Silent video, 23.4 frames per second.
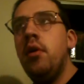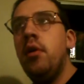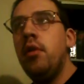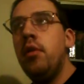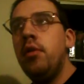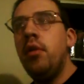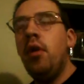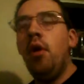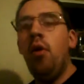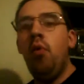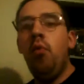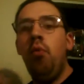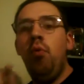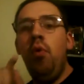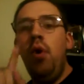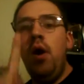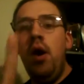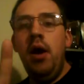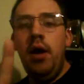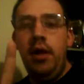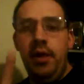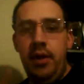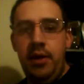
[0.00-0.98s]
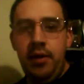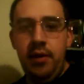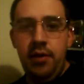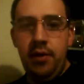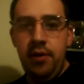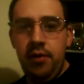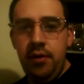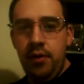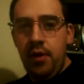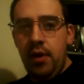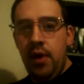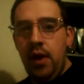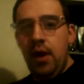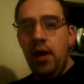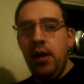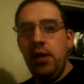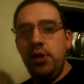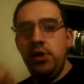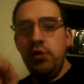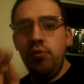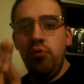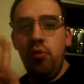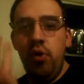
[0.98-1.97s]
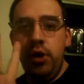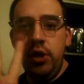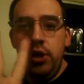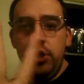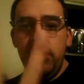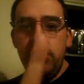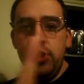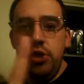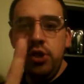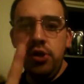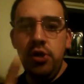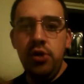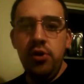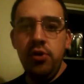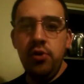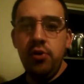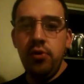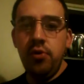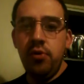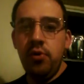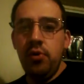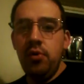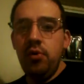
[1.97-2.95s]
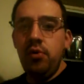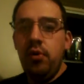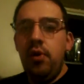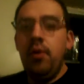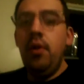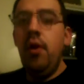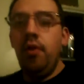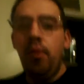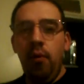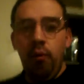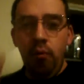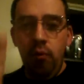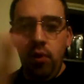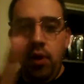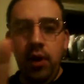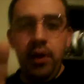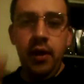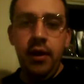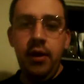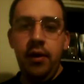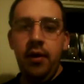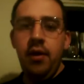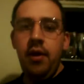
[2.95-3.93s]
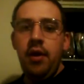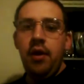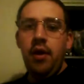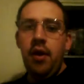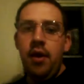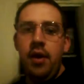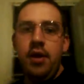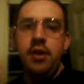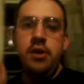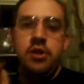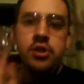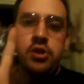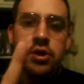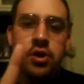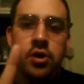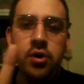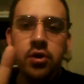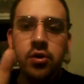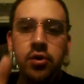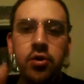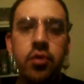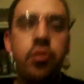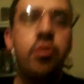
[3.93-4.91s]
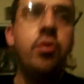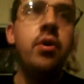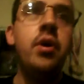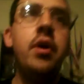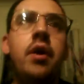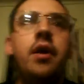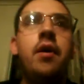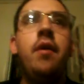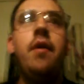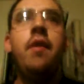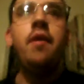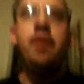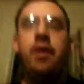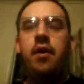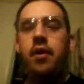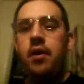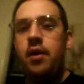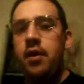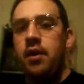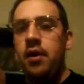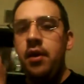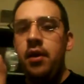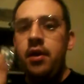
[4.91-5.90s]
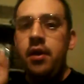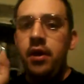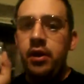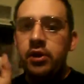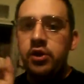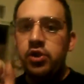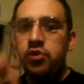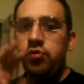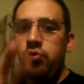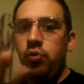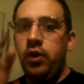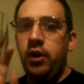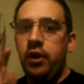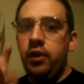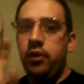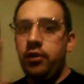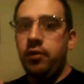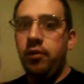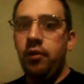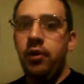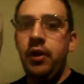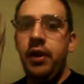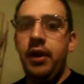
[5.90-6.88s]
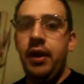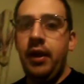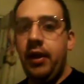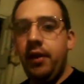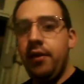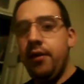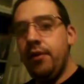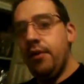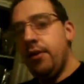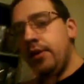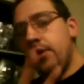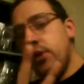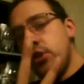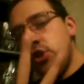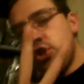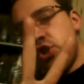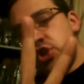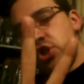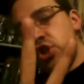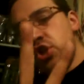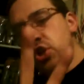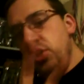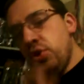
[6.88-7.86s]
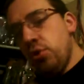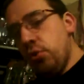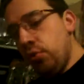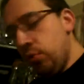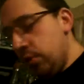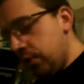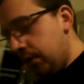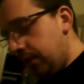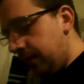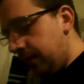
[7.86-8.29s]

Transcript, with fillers: The one and 22. No, the one and two and 23 and two.